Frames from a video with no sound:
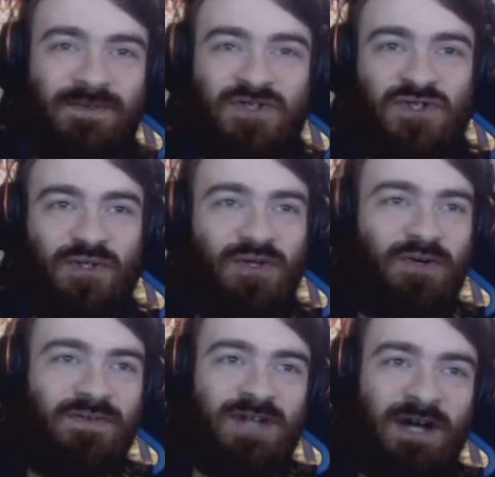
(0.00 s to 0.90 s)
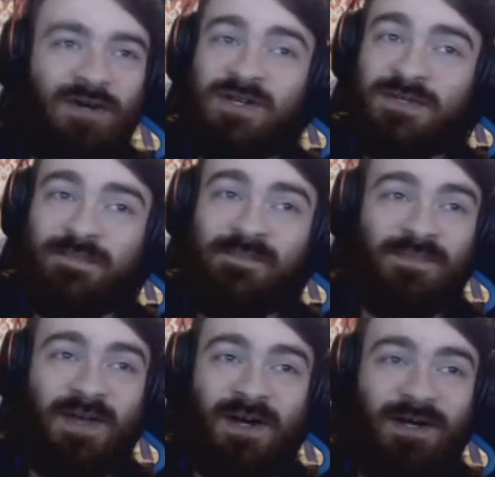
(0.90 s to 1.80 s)
Sure. Terrorism?
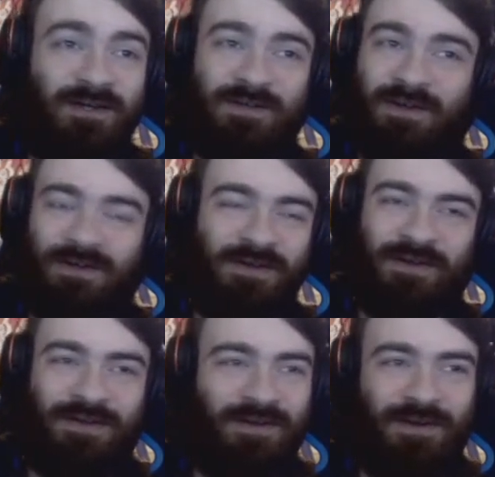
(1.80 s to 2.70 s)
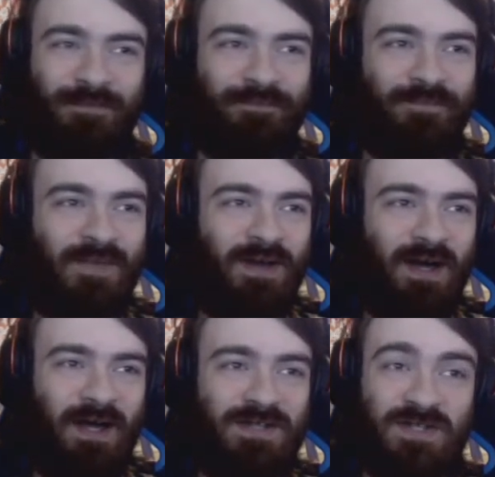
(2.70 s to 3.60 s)
No, no, no, no, no, no.
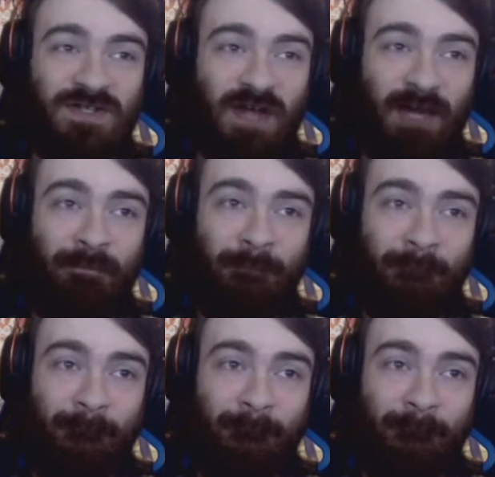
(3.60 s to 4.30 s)
Uh, is this an item?